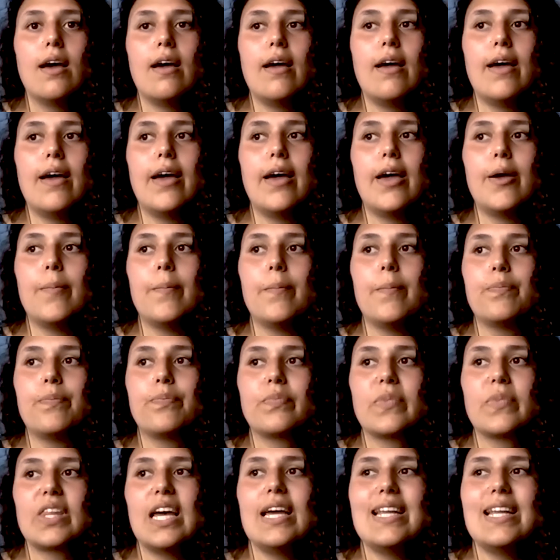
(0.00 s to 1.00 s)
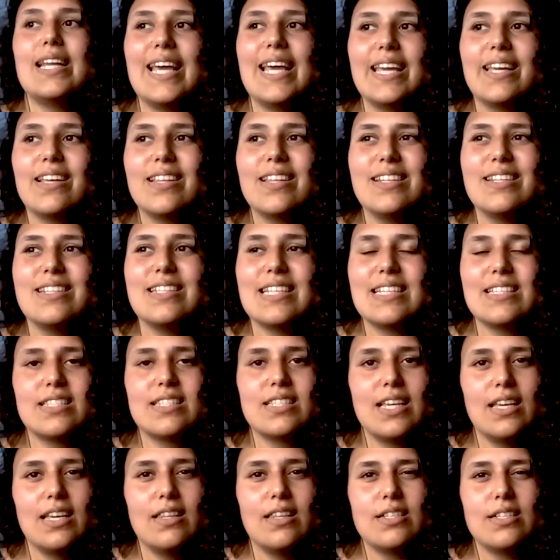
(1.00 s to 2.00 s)
In England, it's
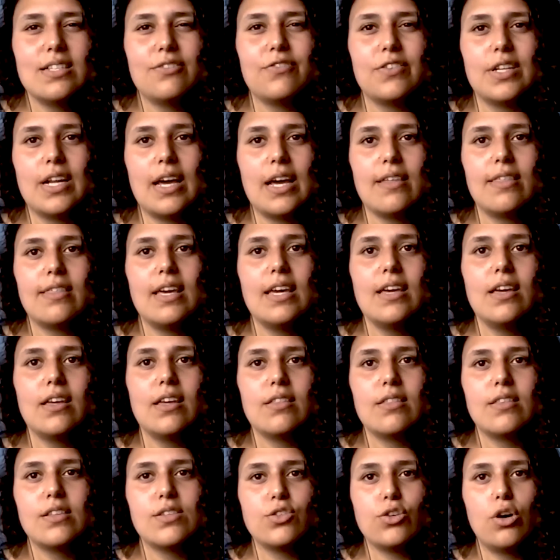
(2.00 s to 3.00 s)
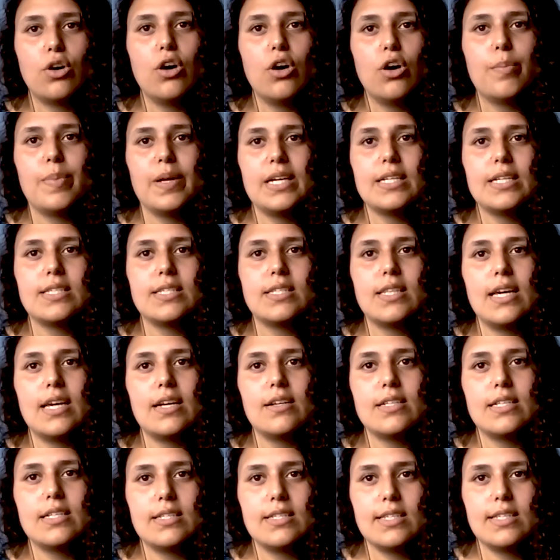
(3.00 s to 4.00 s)
slightly different. I think the top is
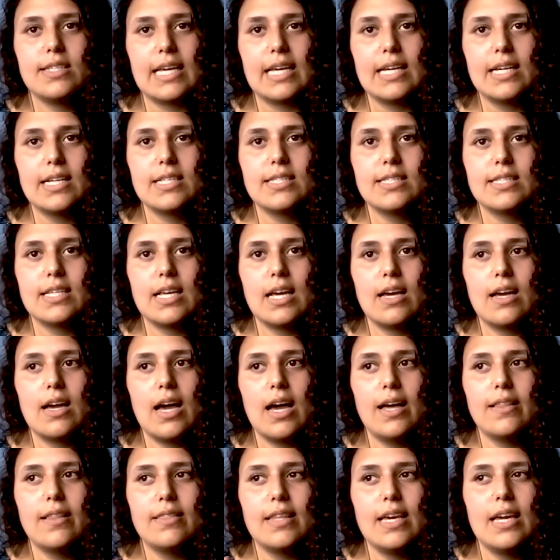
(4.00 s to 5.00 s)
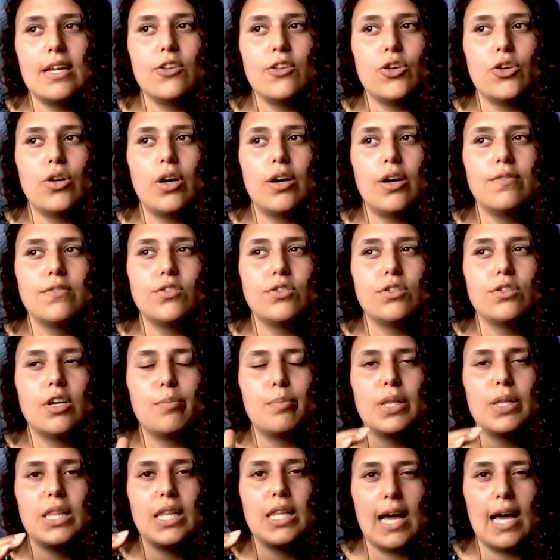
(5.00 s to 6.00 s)
36, and then you have to
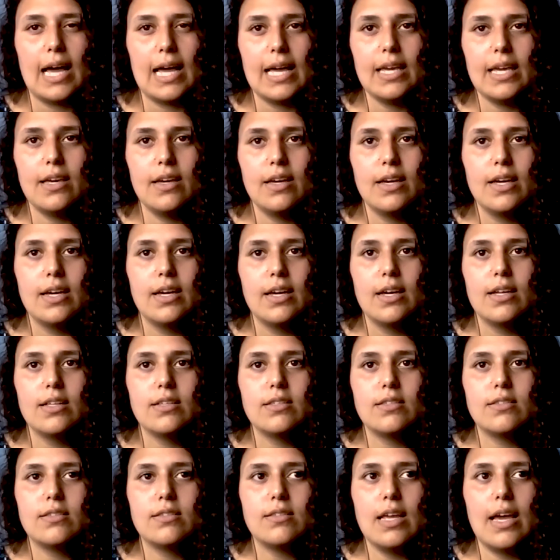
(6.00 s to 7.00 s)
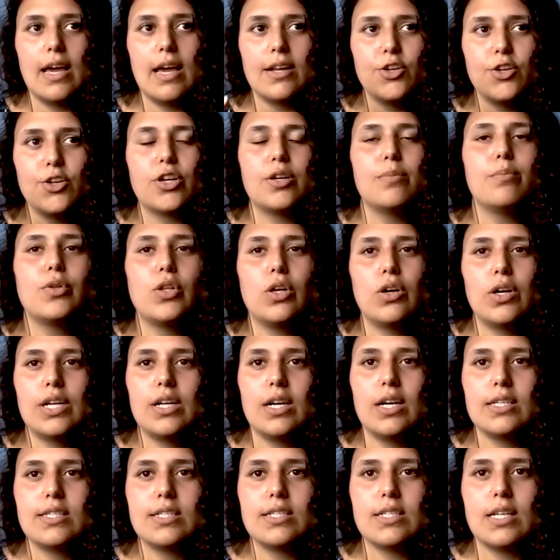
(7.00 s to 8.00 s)
apply, and your employer
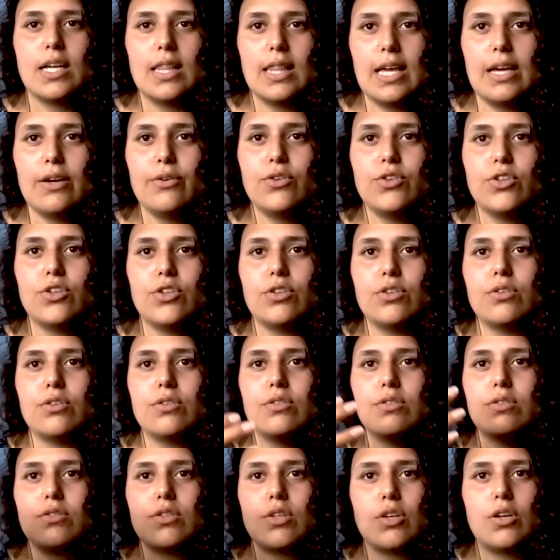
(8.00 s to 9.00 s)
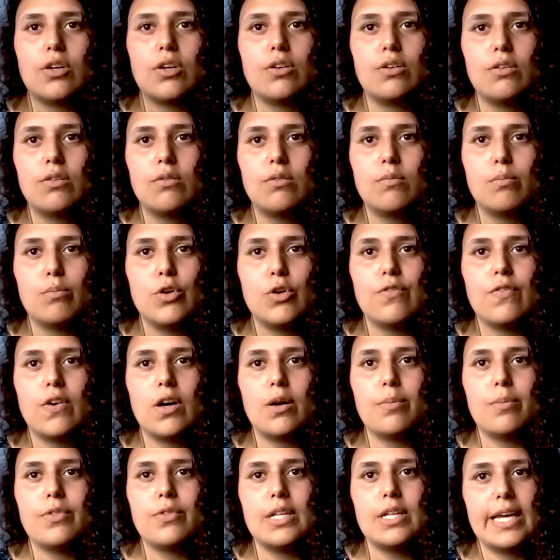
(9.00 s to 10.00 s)
has to allow you to move
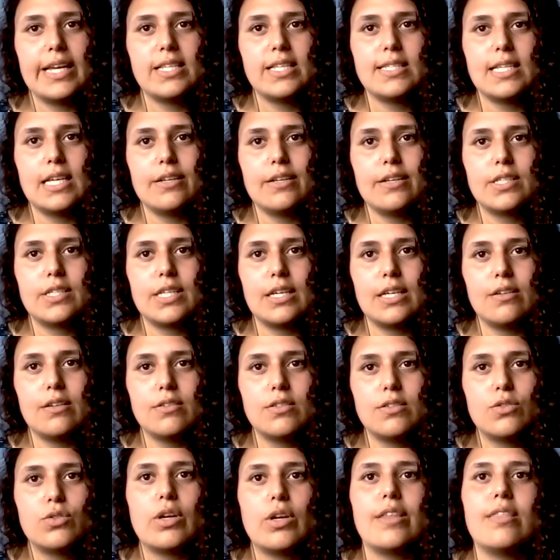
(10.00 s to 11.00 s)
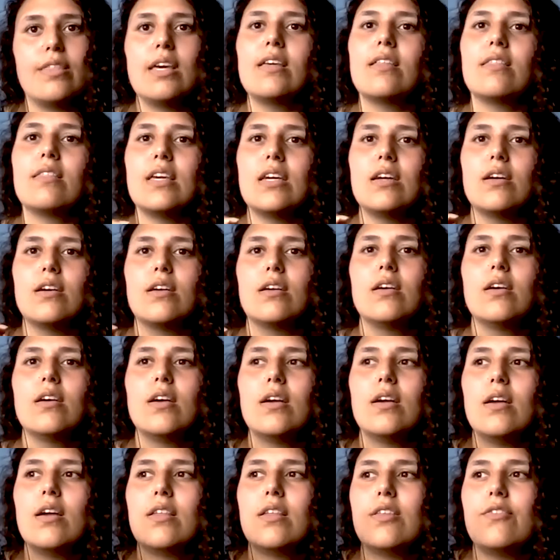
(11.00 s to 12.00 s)
up the next set of skills. So I think the
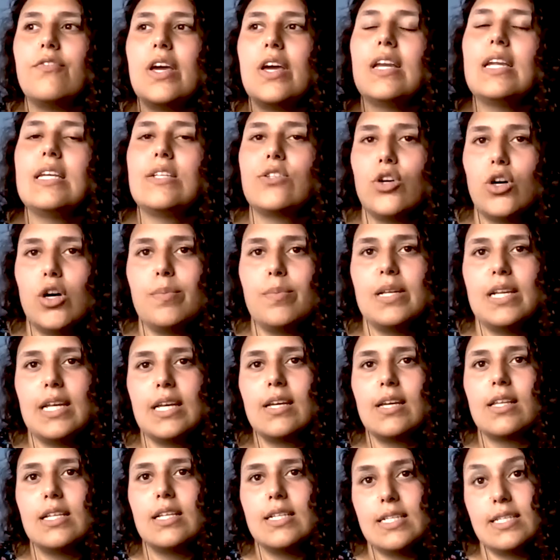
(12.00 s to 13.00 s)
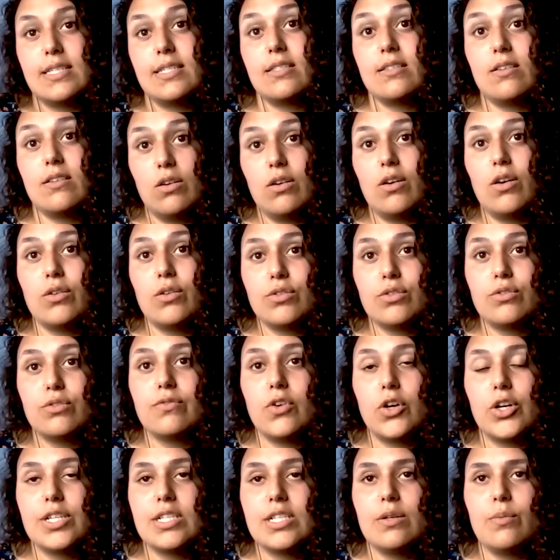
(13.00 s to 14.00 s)
very top in England is also
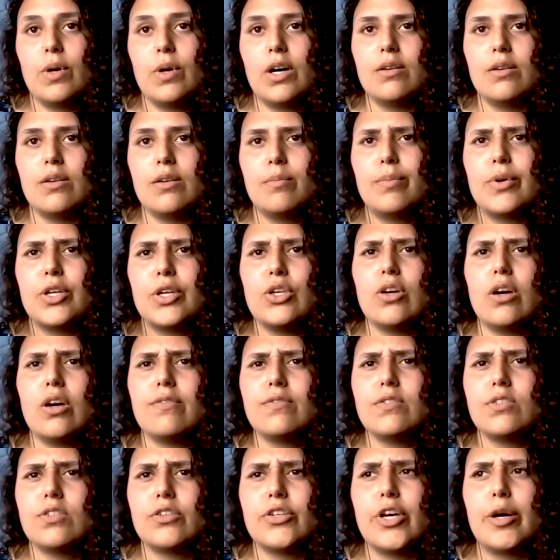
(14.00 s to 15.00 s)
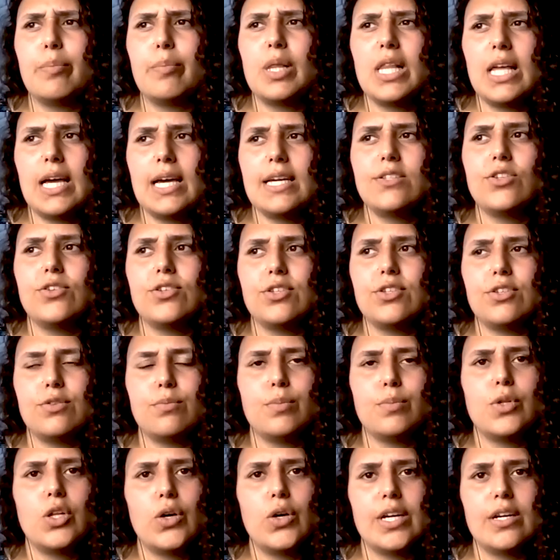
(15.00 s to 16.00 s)
41, but you have to apply to your
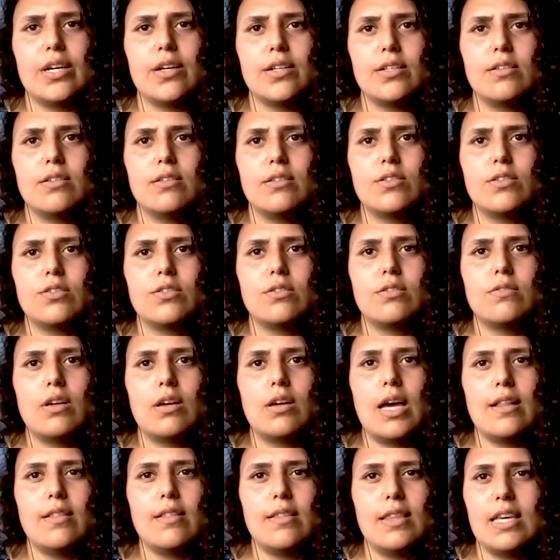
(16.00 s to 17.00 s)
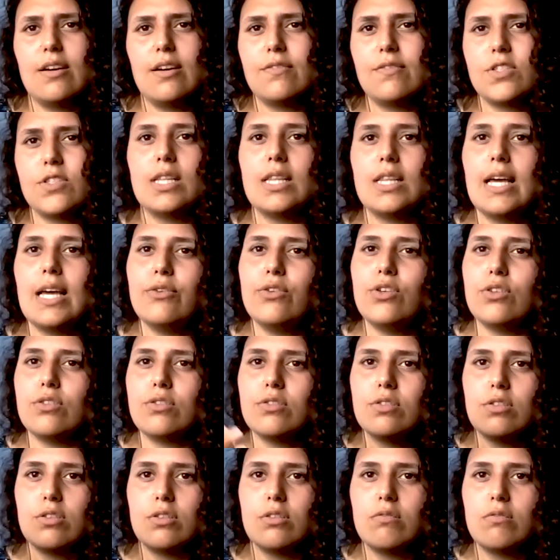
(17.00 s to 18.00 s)
employer and they have to allow you
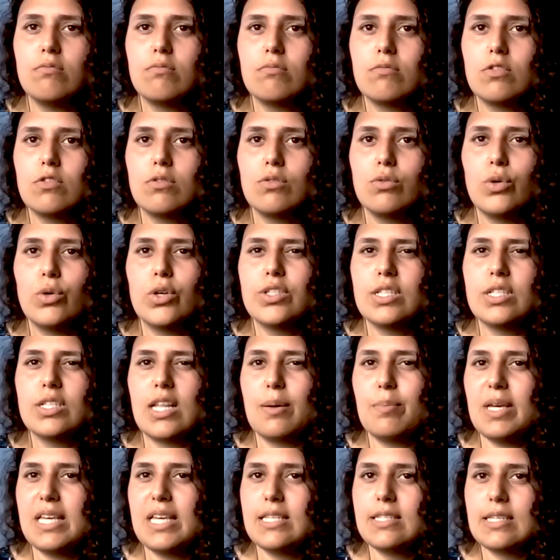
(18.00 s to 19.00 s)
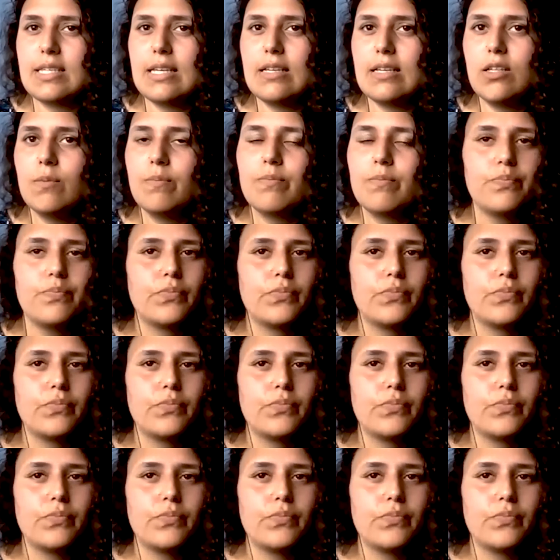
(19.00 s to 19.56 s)
to go onto that pay scale